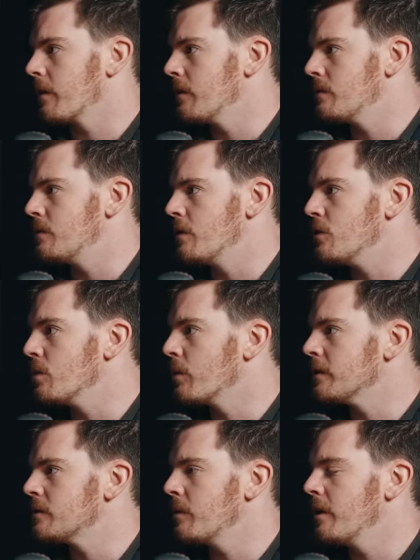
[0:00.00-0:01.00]
the
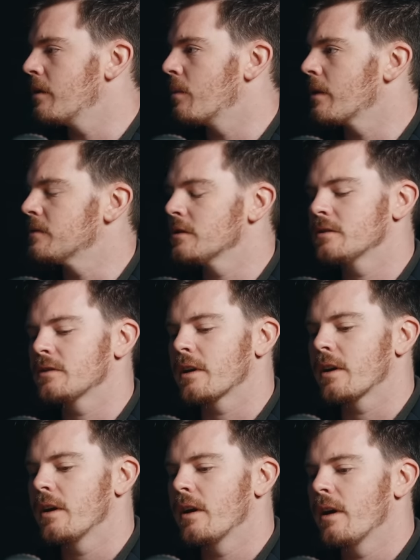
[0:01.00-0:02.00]
doomerism either, but I was thinking, it's
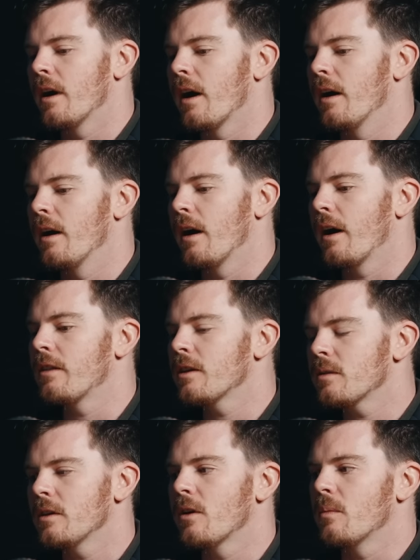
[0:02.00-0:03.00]
like, I
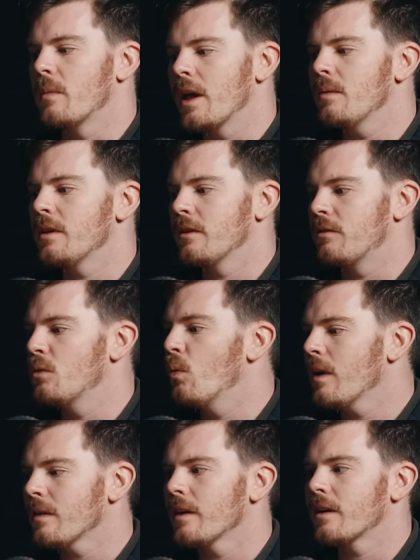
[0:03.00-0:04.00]
think, you know, maybe if you
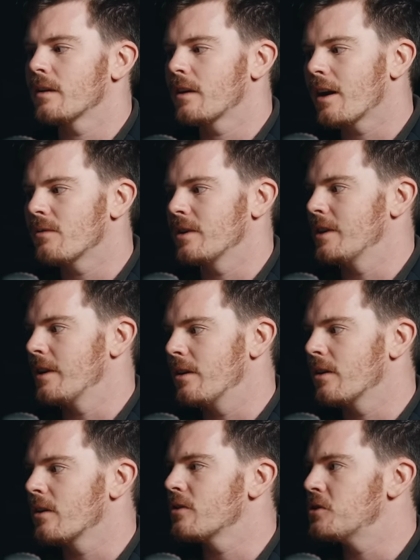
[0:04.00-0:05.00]
went like kind of a
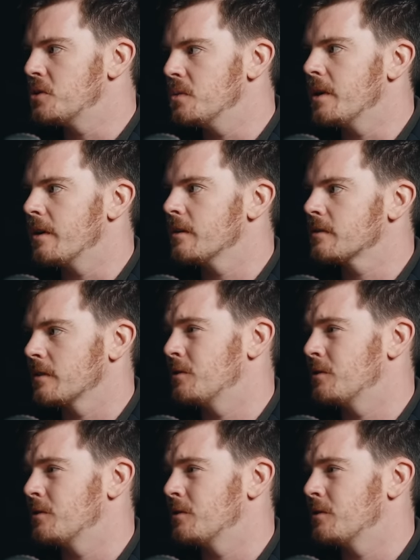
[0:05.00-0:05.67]
year, 2 years, because